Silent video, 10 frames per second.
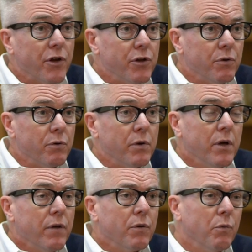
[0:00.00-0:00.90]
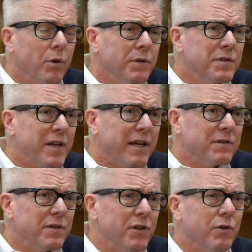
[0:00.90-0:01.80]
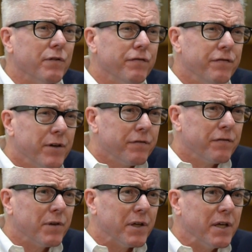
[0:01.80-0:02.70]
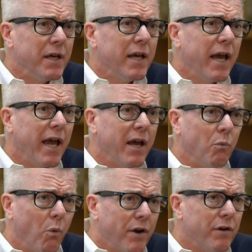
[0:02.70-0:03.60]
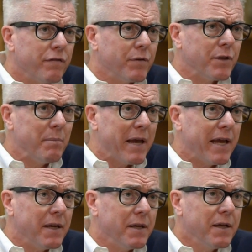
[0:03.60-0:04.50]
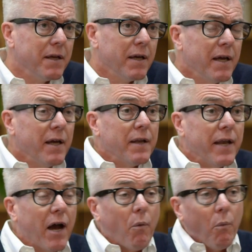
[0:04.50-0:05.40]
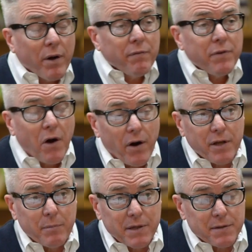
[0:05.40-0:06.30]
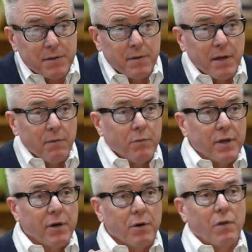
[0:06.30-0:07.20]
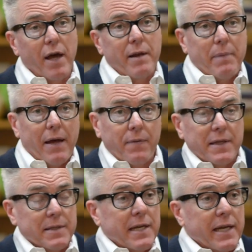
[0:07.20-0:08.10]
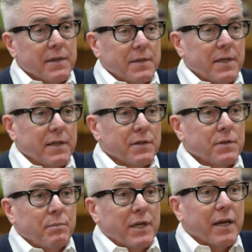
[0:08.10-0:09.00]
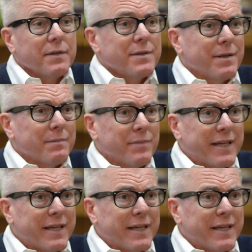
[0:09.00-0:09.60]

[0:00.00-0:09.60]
you. The word says that you're fearfully and wonderfully made. Now, one of the arguments that we hear a lot about these days is because the